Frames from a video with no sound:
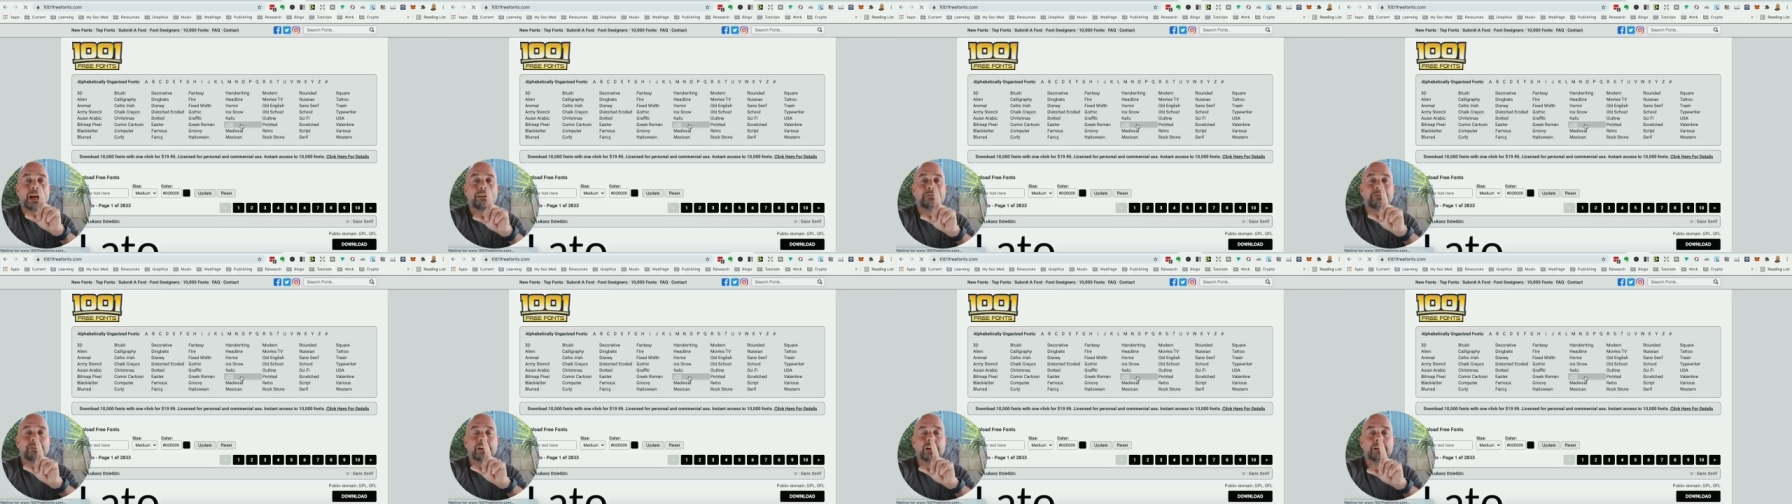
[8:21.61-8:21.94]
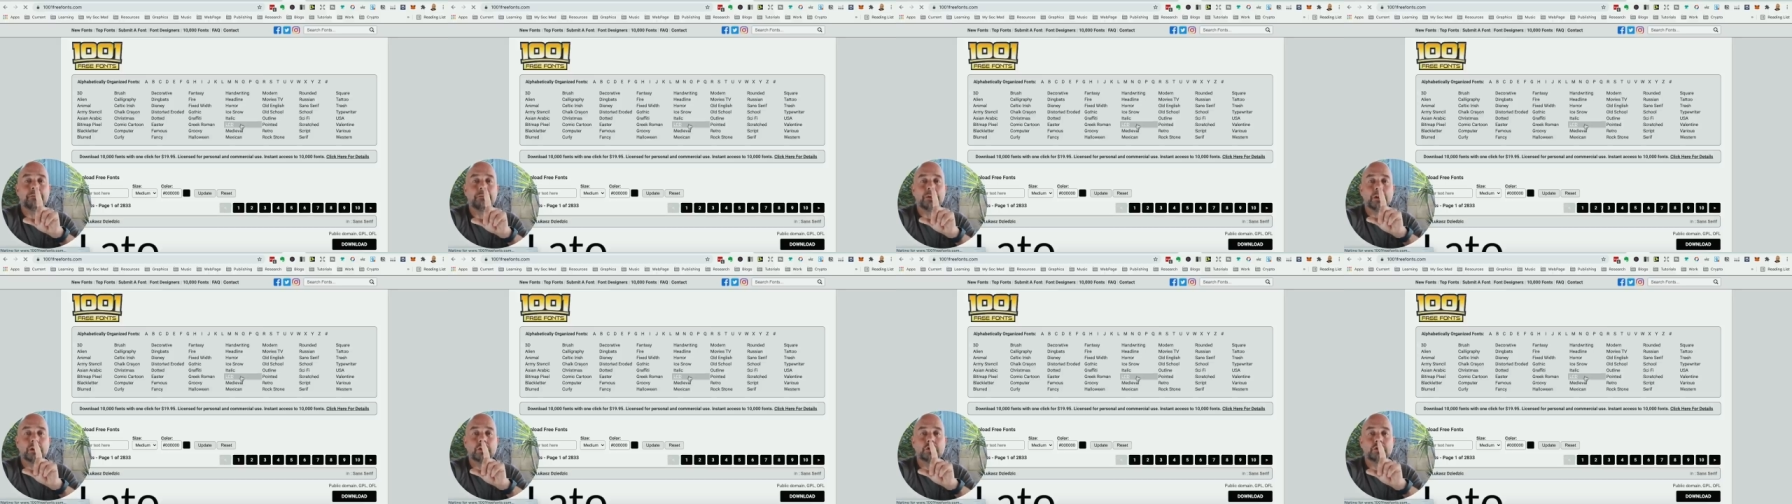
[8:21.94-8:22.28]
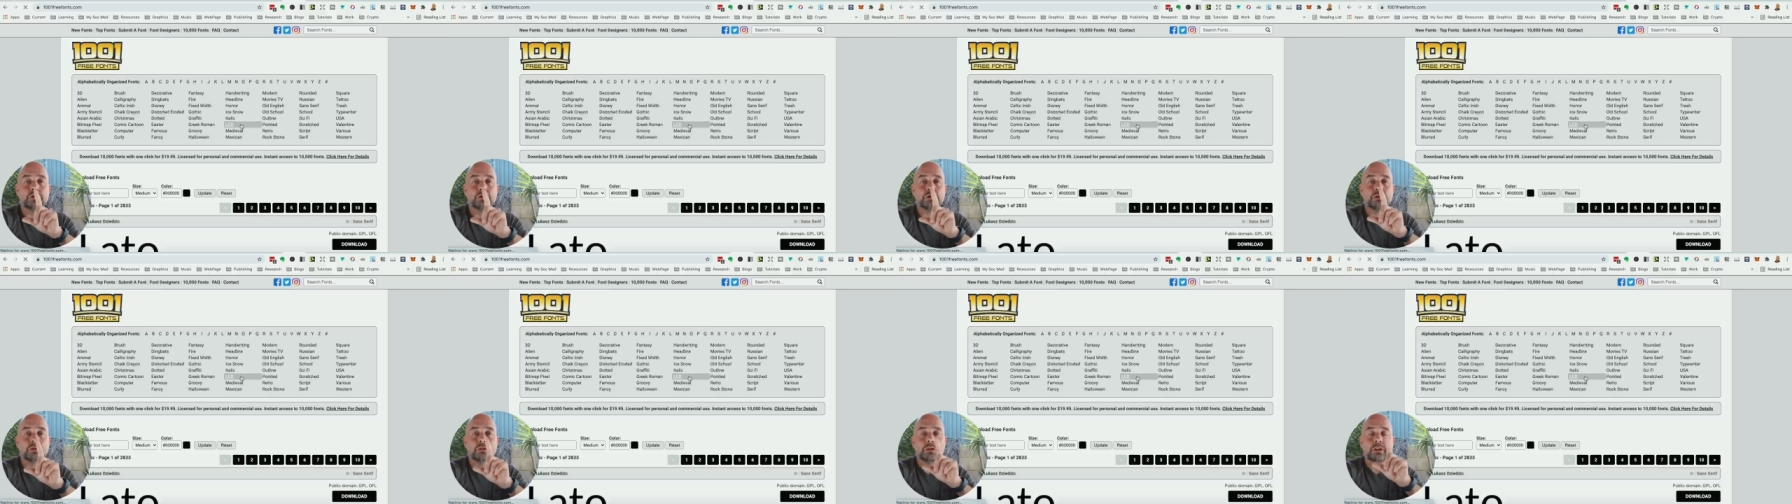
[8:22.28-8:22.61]
have
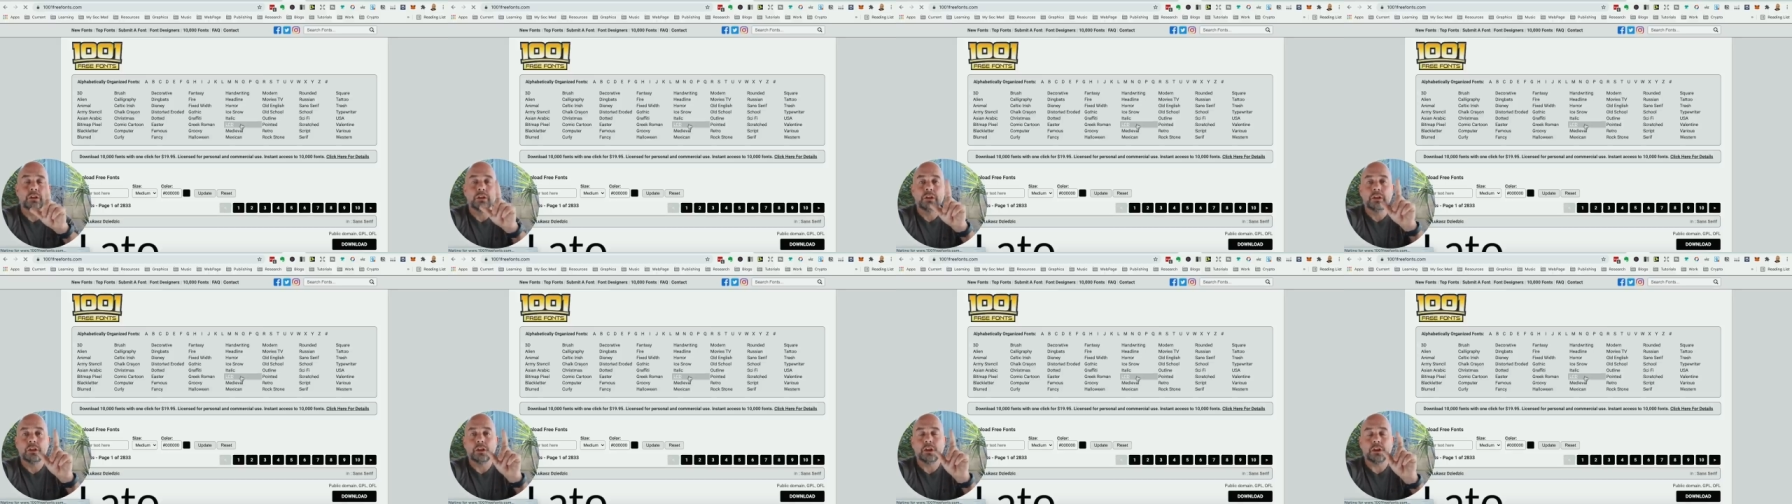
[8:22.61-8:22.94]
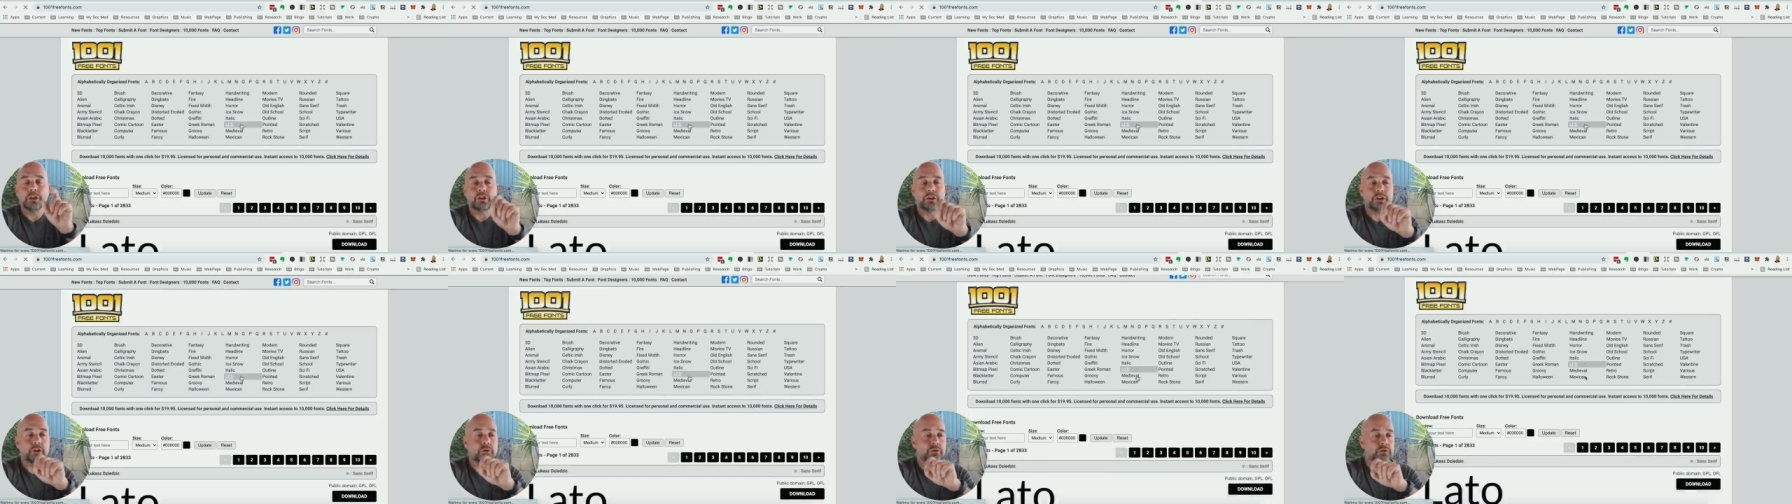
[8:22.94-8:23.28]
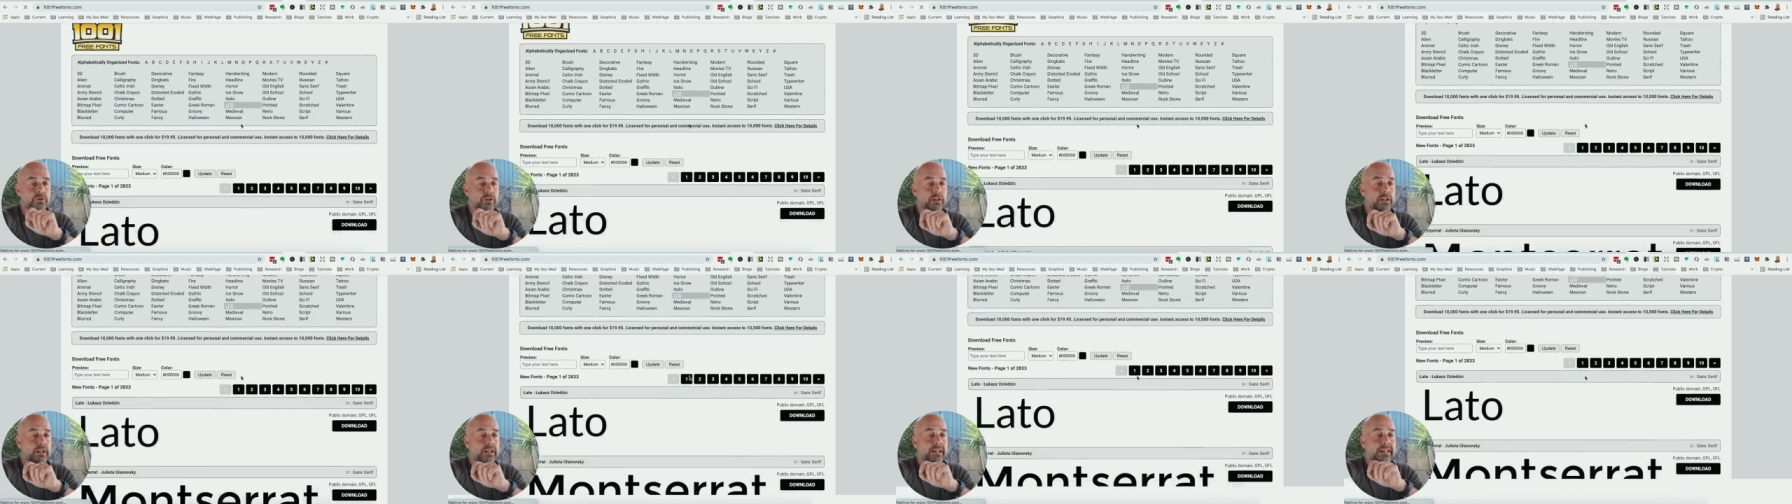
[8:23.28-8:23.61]
commercial uh,
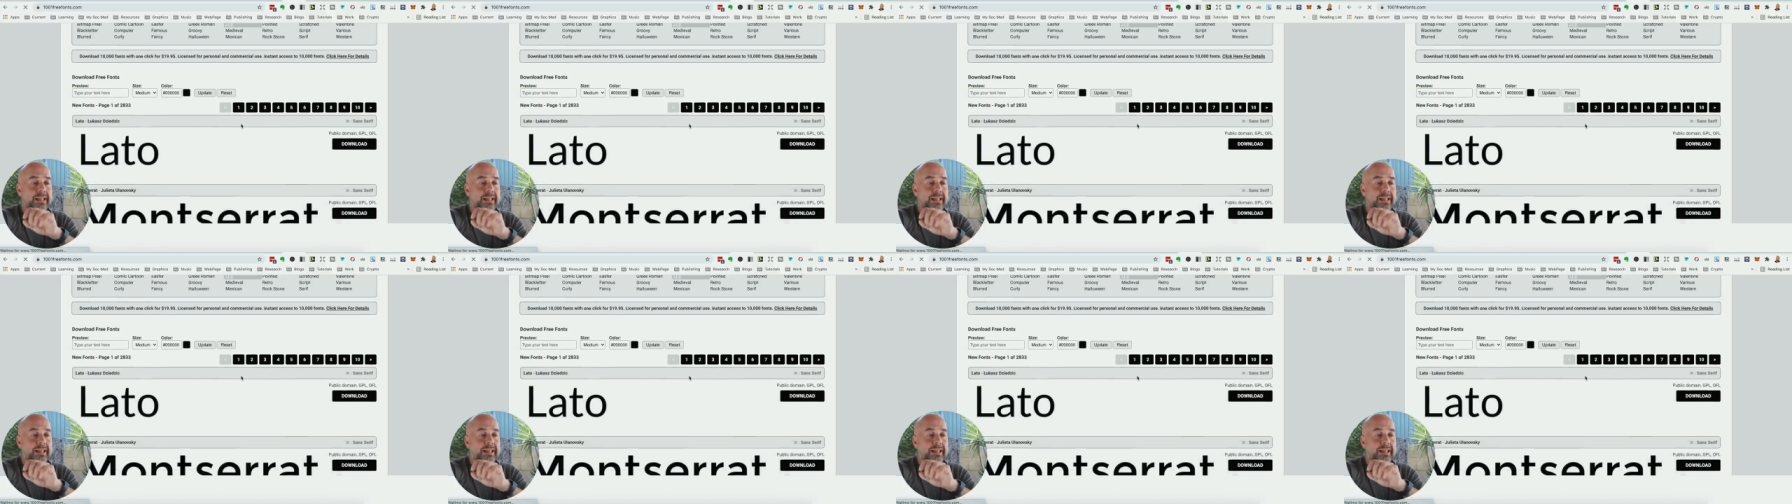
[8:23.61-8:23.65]
use.